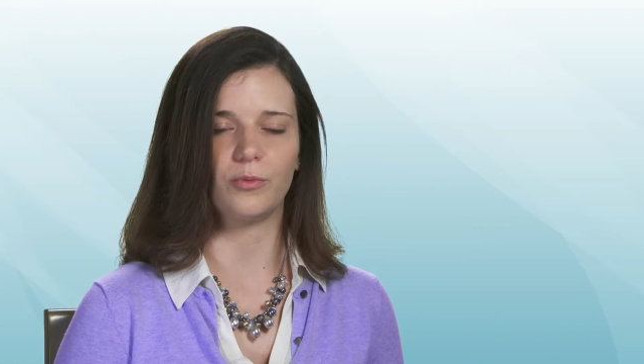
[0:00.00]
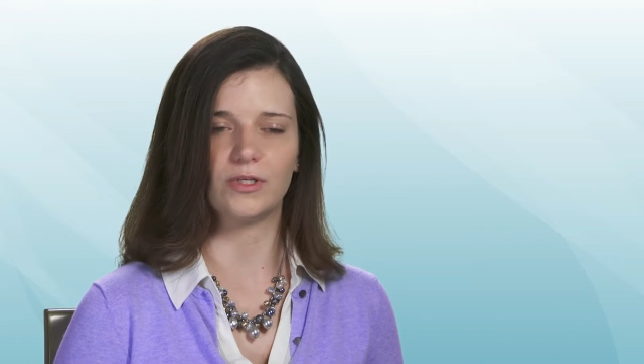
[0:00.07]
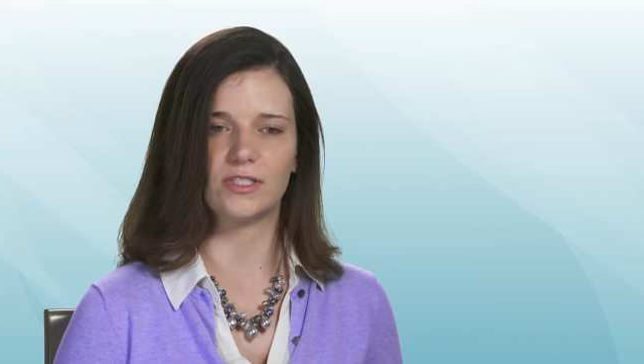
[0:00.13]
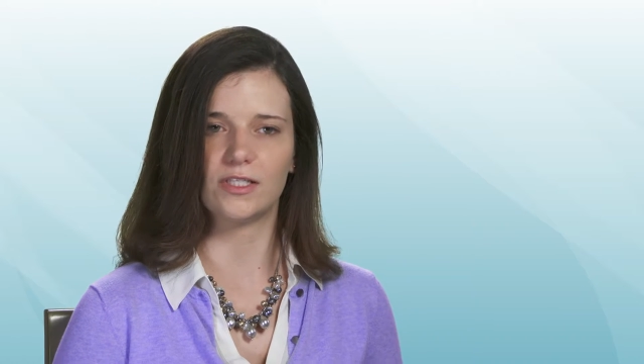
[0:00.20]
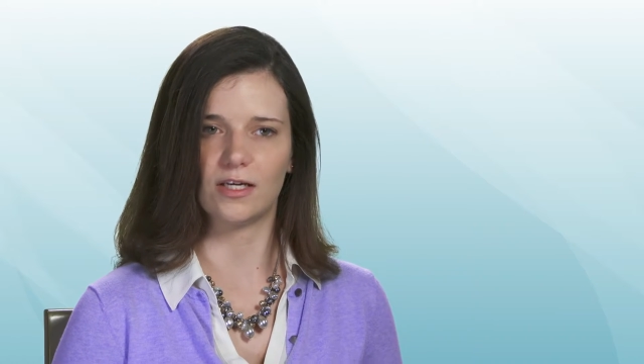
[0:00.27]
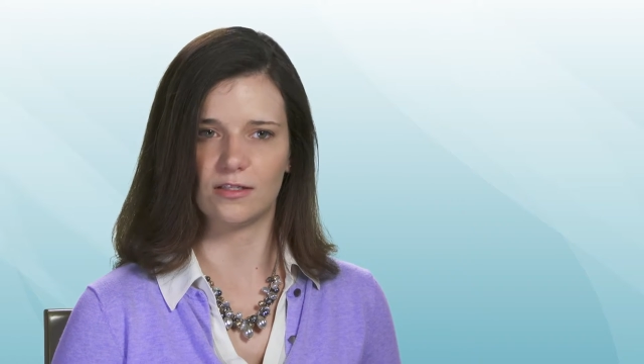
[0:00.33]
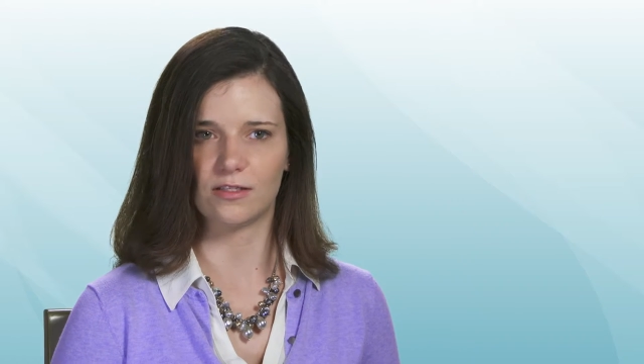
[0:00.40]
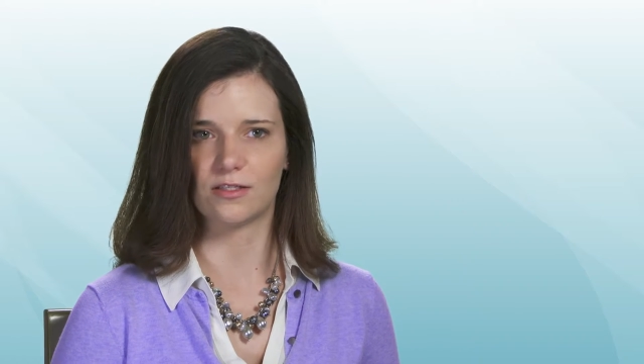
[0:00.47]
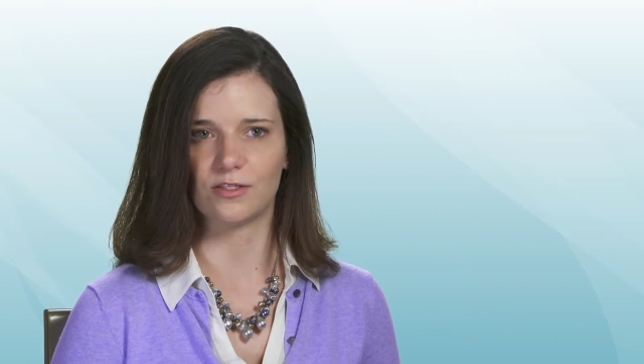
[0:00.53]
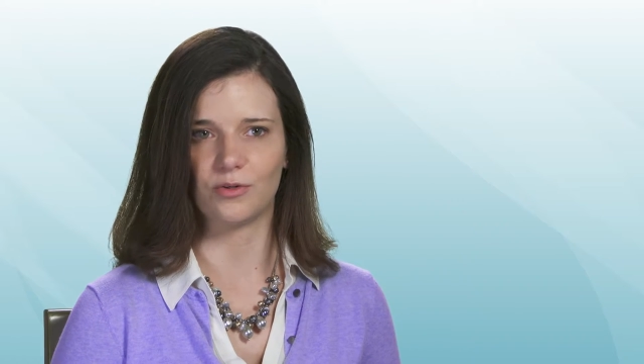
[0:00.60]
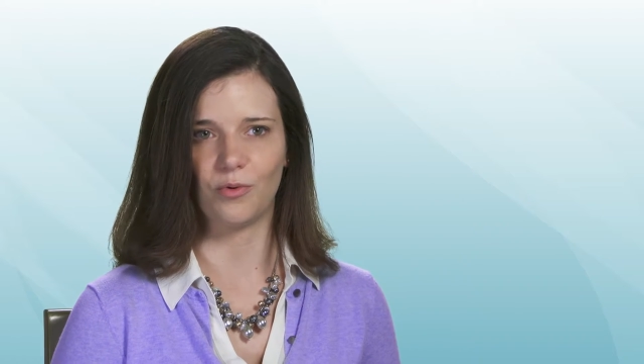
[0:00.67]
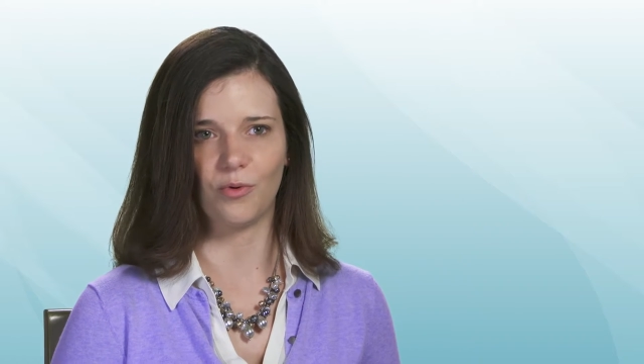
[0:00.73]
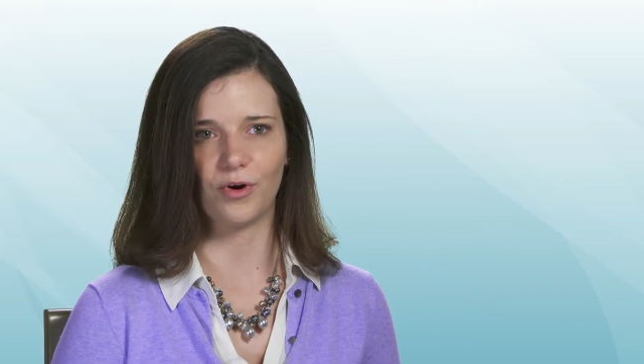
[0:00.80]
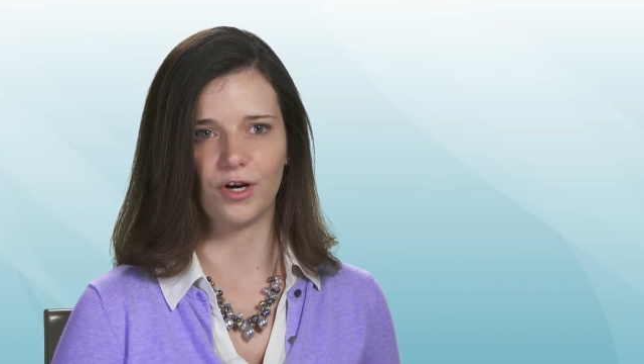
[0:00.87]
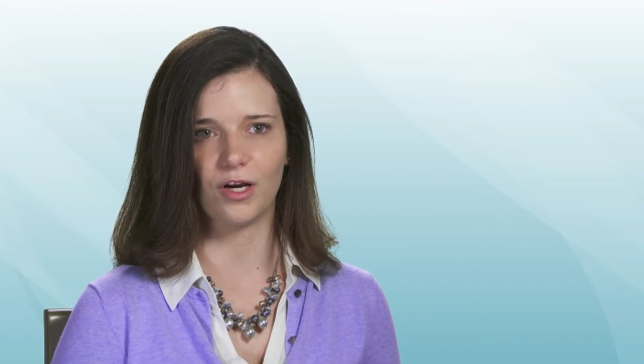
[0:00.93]
what tests to
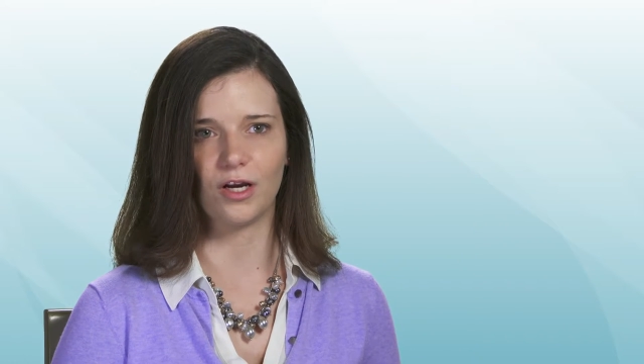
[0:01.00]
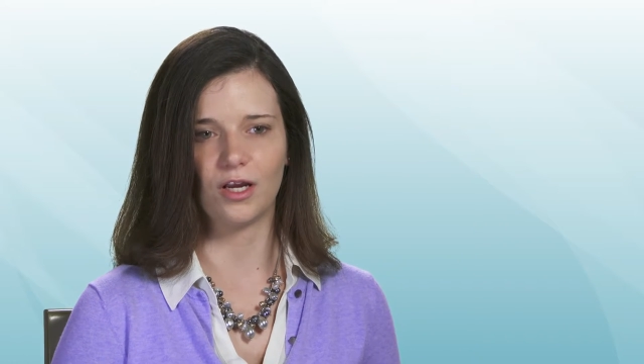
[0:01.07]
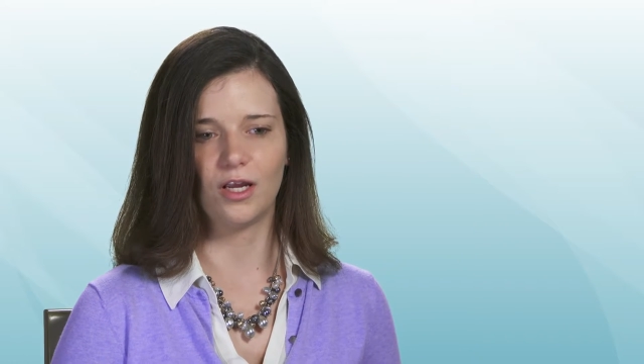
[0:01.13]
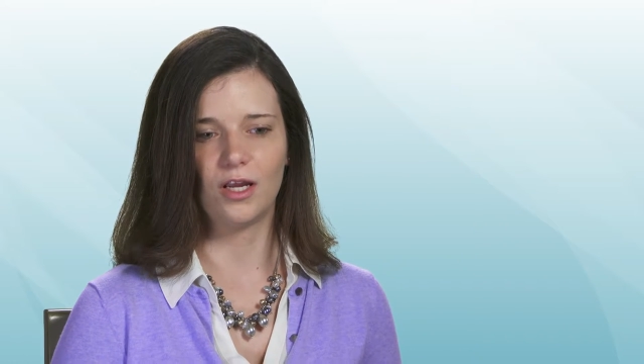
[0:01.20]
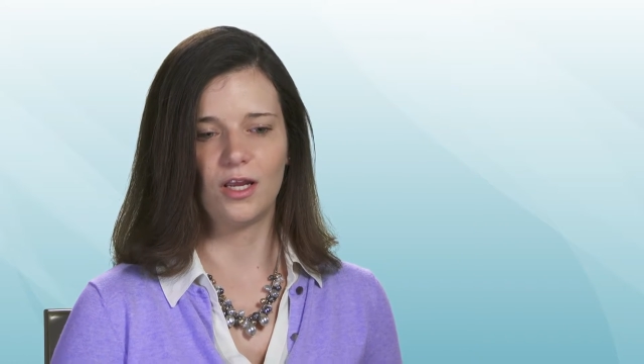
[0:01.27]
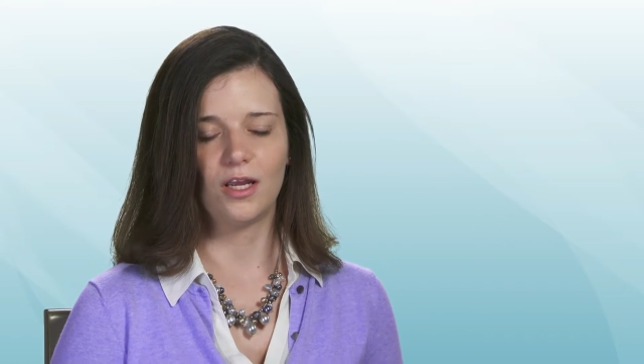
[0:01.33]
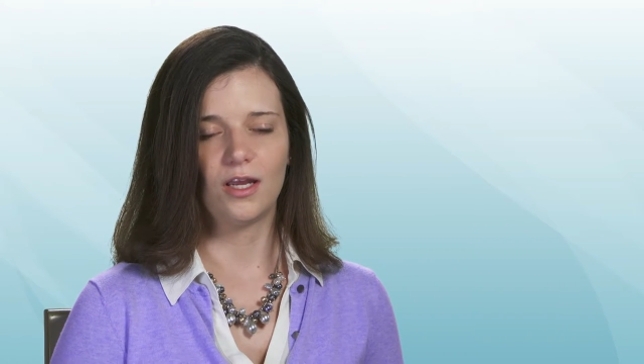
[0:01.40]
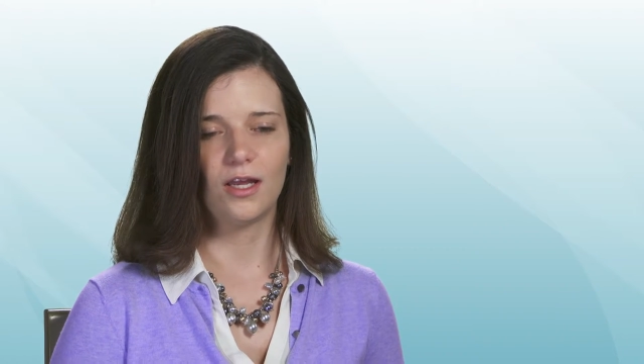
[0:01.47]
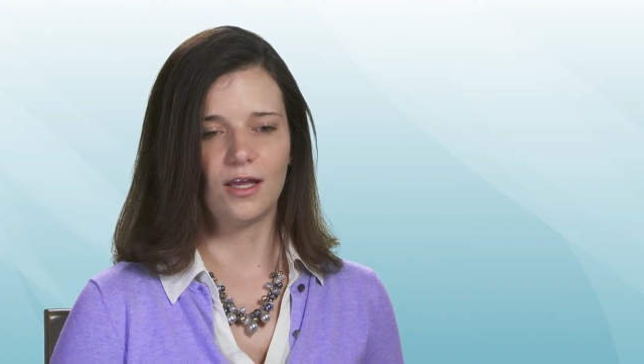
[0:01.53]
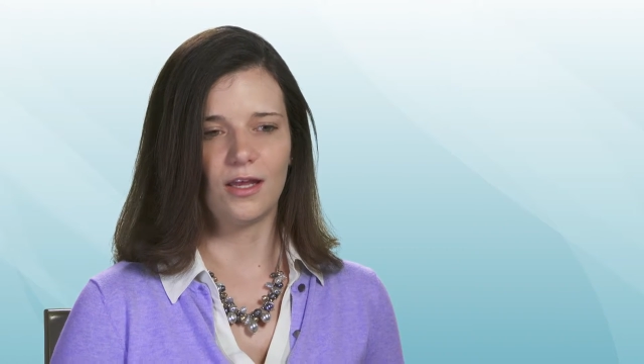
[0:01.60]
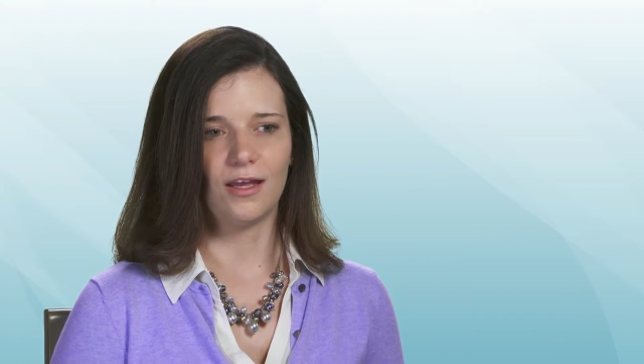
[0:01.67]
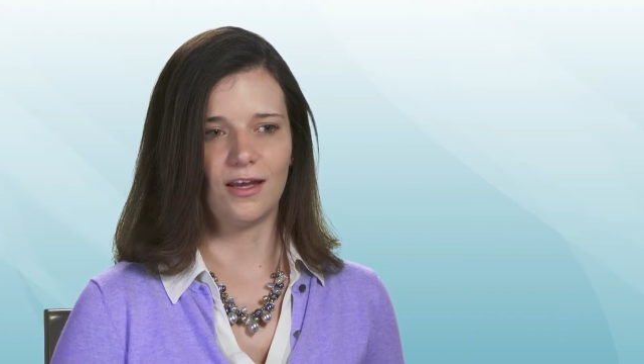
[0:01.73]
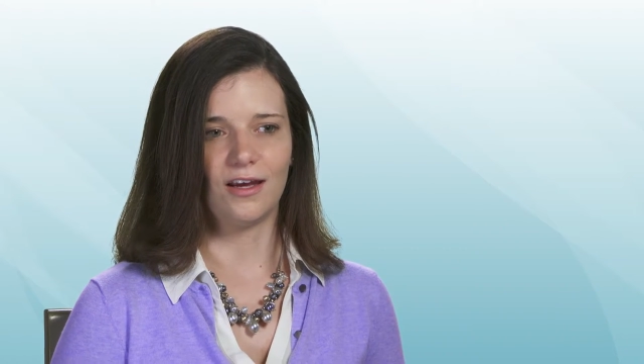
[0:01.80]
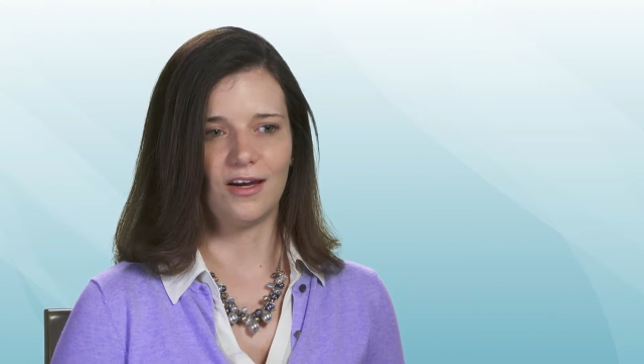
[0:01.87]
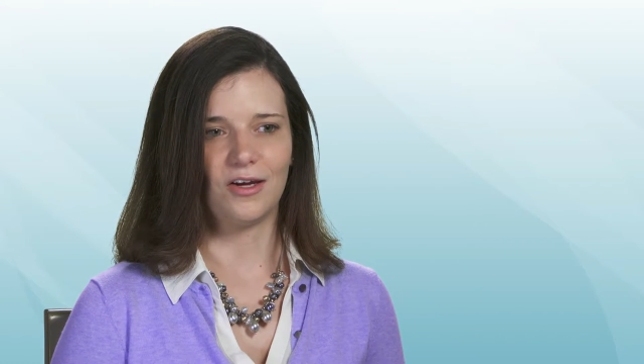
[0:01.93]
order,
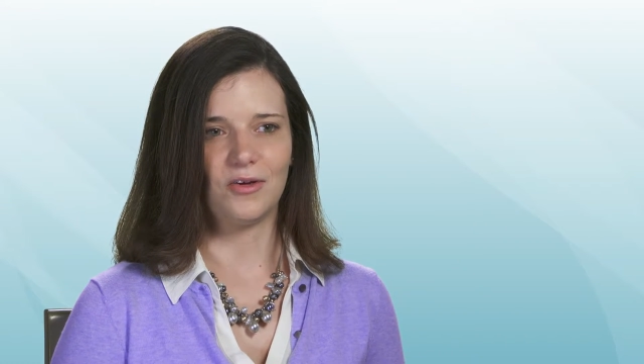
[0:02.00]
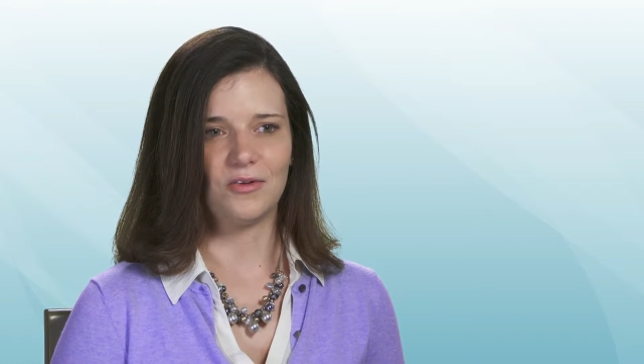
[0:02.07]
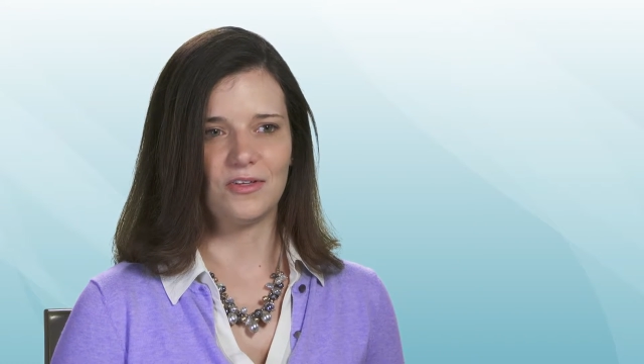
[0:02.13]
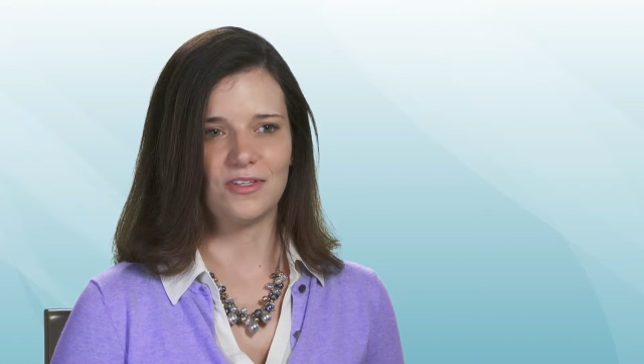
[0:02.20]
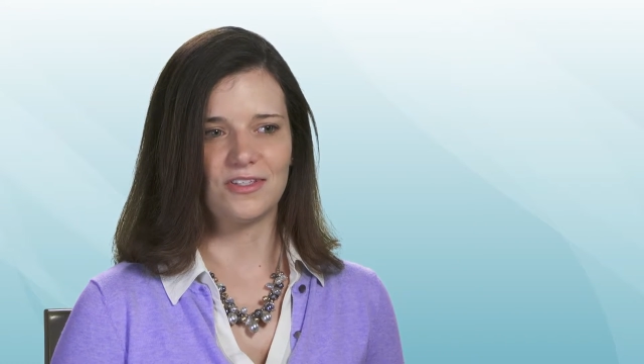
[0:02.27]
uh,